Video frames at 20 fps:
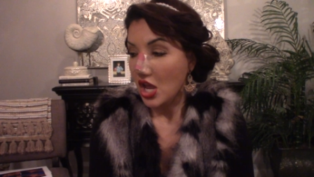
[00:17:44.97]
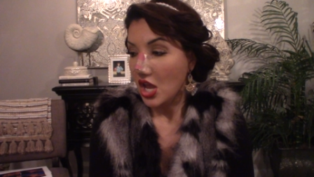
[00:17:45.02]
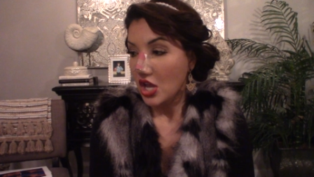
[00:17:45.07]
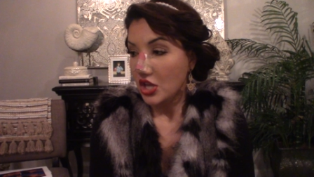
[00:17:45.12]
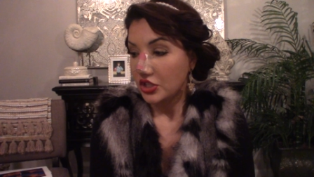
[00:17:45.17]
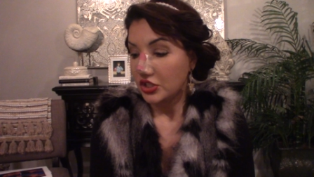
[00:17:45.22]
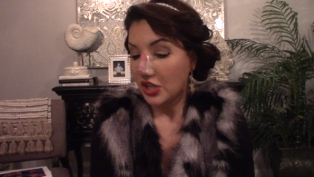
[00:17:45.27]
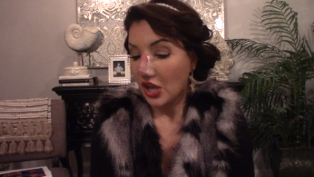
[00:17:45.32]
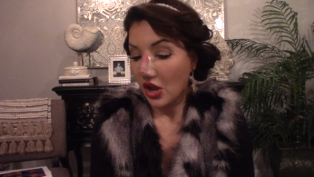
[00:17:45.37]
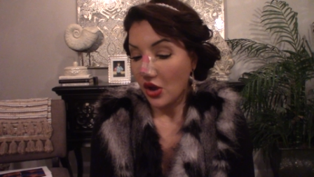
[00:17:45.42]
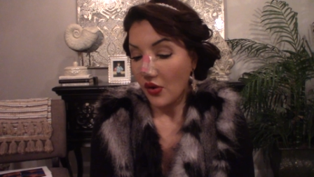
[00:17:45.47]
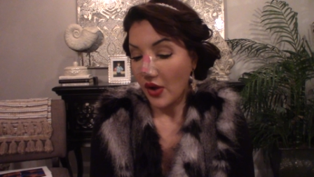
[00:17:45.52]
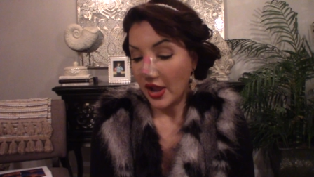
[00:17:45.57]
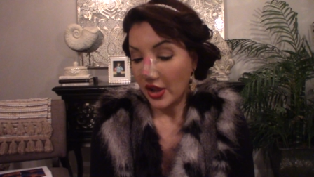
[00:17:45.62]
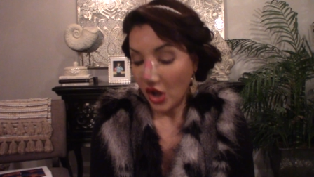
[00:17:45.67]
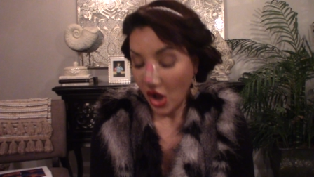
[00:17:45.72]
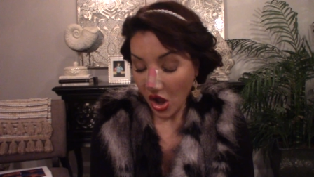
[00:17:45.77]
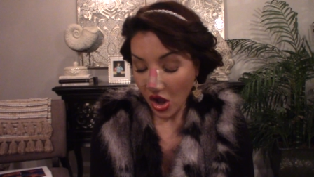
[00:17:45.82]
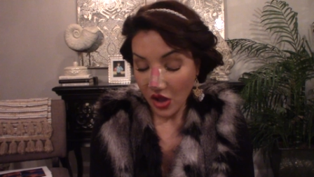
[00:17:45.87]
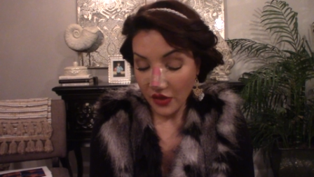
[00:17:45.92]
So I
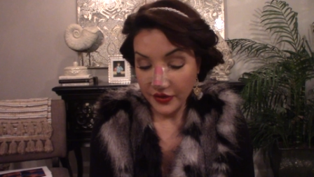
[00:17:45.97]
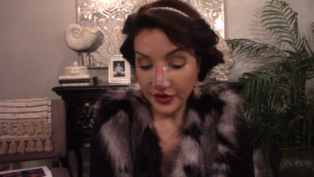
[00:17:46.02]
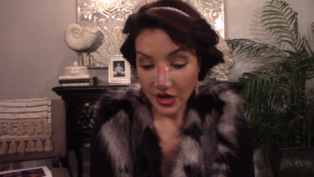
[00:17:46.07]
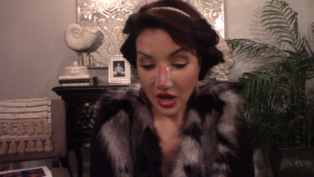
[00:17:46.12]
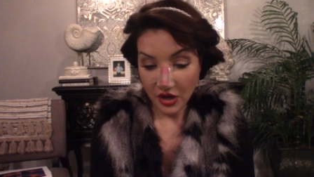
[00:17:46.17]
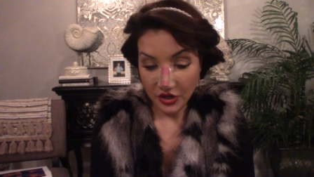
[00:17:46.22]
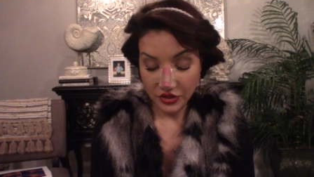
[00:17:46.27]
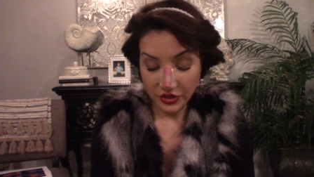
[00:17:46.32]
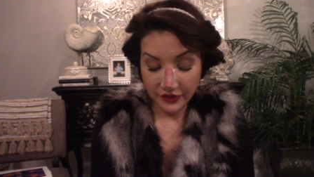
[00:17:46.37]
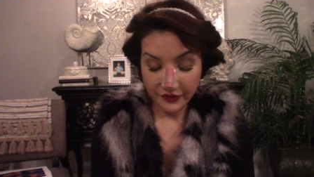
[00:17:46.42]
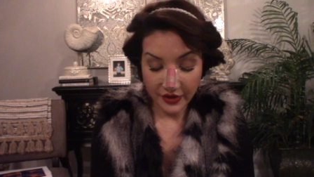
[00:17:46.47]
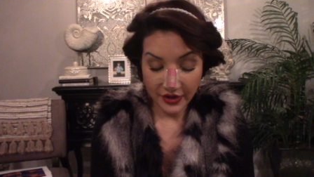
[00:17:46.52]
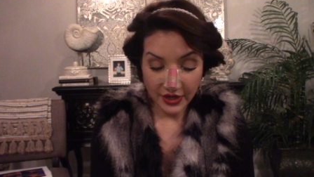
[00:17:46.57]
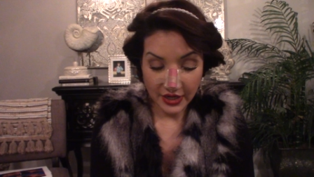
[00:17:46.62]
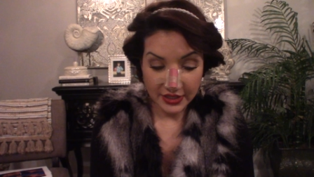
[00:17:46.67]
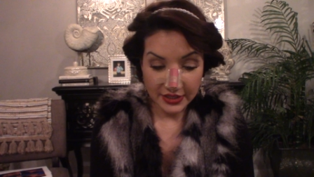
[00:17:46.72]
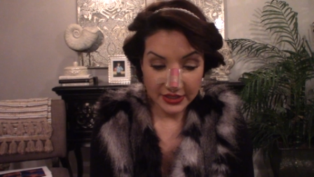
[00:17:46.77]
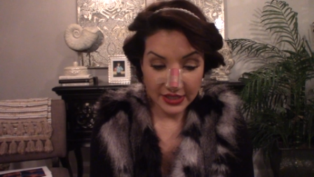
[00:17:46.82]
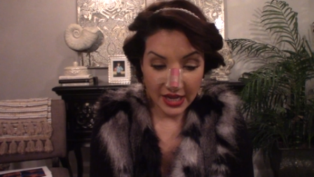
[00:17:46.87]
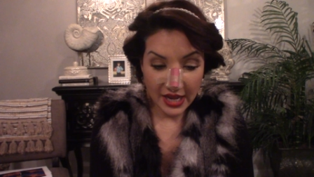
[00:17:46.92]
call the doctor the very
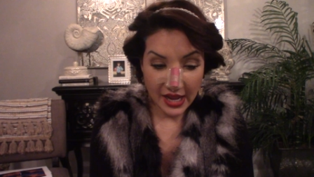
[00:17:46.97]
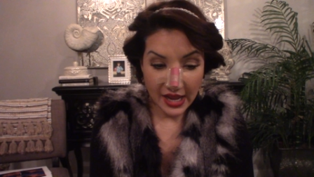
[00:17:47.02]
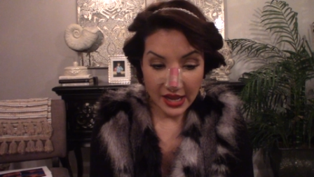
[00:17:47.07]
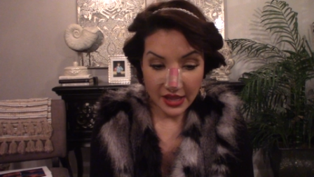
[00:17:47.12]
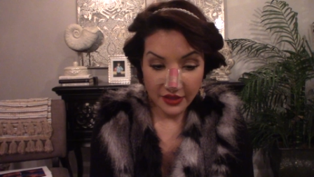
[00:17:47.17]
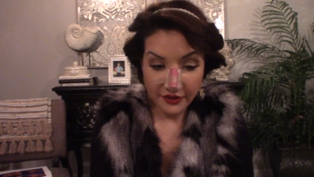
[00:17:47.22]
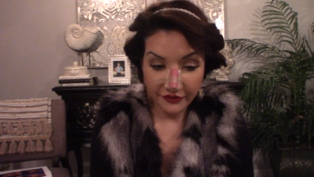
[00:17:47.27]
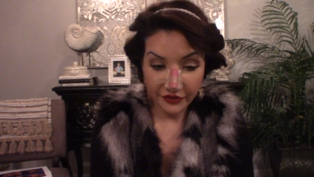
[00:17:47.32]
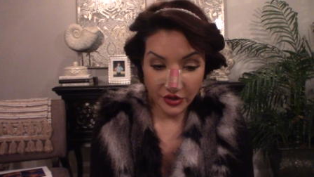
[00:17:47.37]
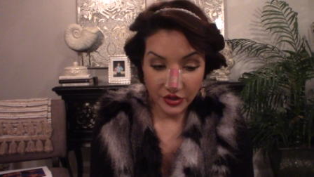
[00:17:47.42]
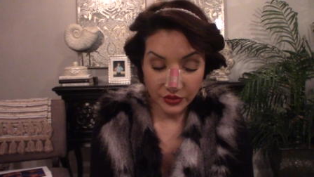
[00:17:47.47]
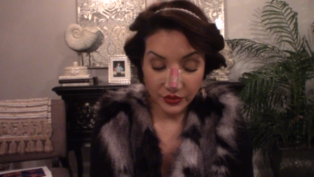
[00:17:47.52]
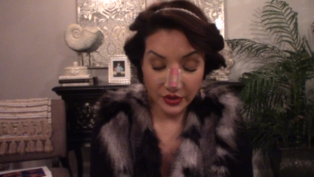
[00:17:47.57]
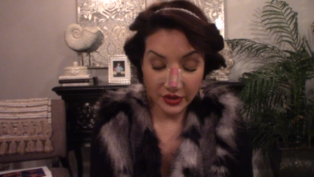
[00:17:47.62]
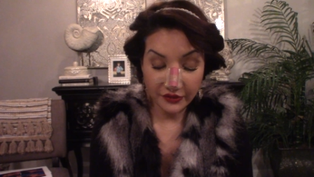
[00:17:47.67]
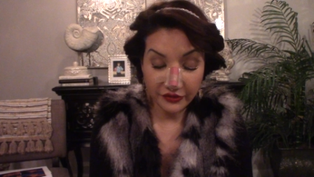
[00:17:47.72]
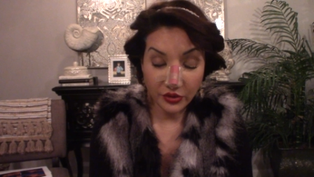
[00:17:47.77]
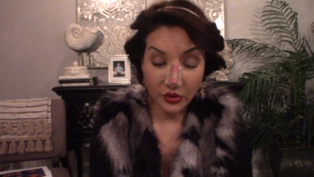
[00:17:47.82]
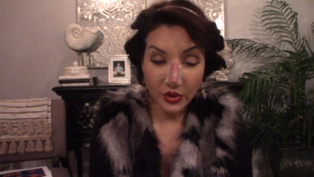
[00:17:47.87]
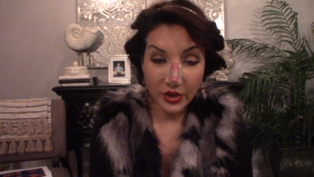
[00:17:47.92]
next day, the first one in
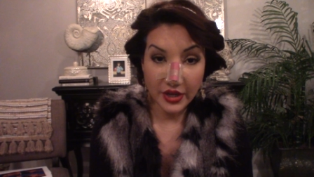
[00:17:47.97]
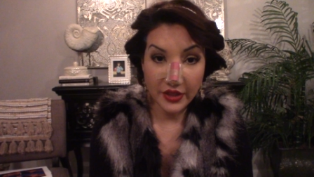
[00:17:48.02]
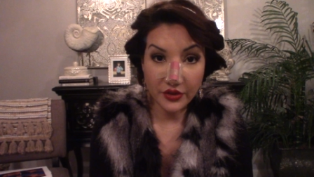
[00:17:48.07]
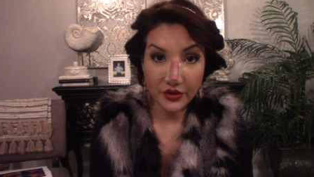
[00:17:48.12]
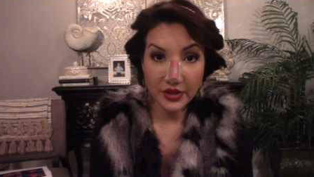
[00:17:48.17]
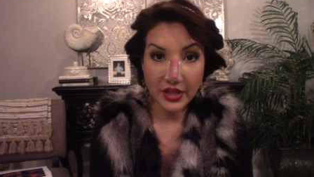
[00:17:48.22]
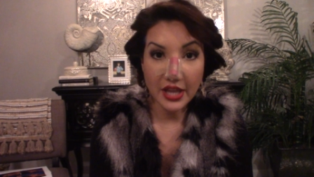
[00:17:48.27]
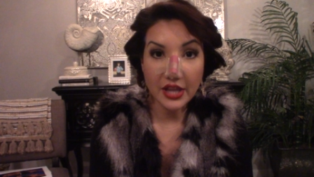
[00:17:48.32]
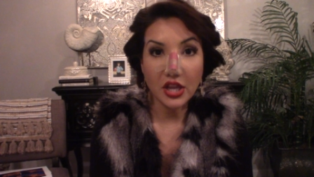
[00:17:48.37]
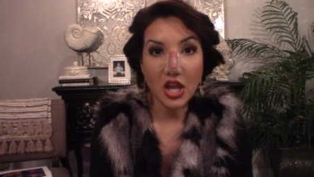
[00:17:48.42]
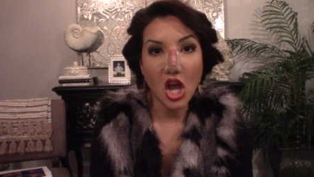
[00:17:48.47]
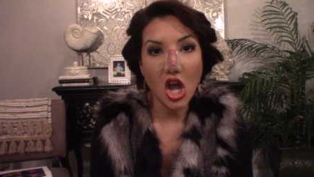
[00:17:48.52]
Florida, and they're like,